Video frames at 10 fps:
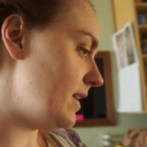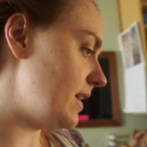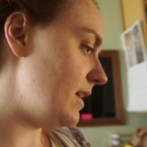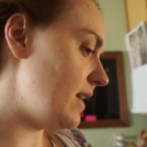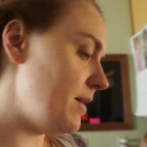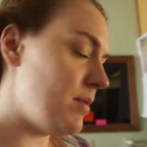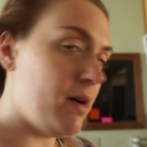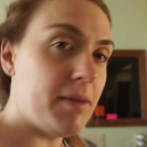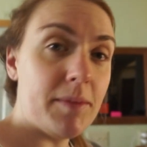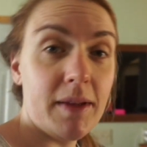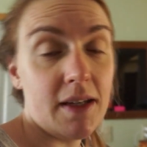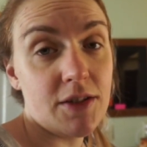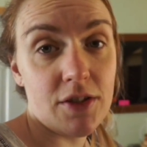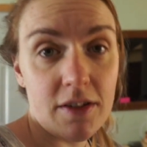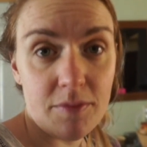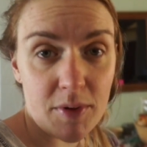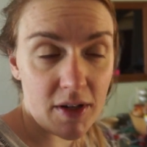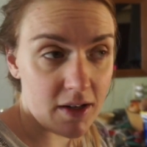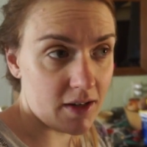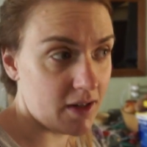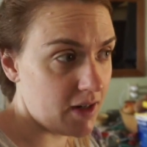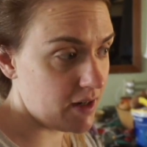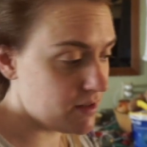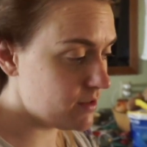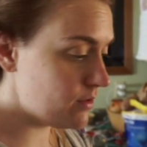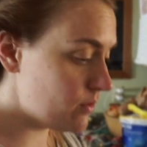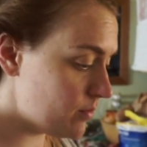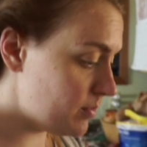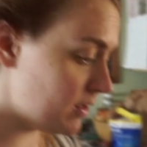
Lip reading: that I probably should have put in a tube